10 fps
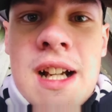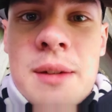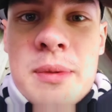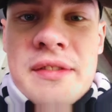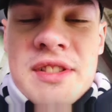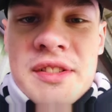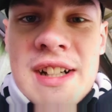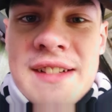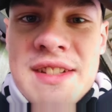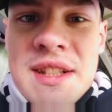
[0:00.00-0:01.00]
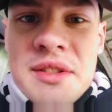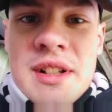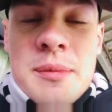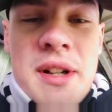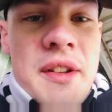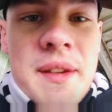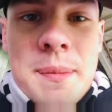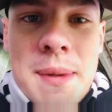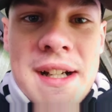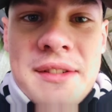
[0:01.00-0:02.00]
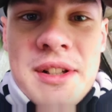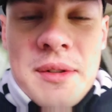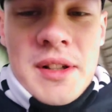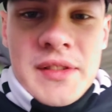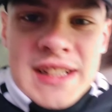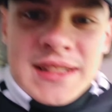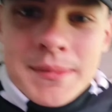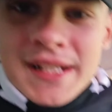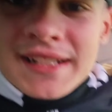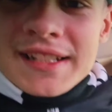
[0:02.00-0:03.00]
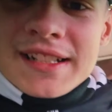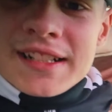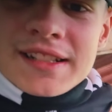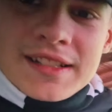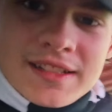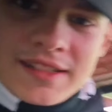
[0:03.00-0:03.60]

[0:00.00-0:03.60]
And we've arrived in the ground, we're on the back row of like the main stand.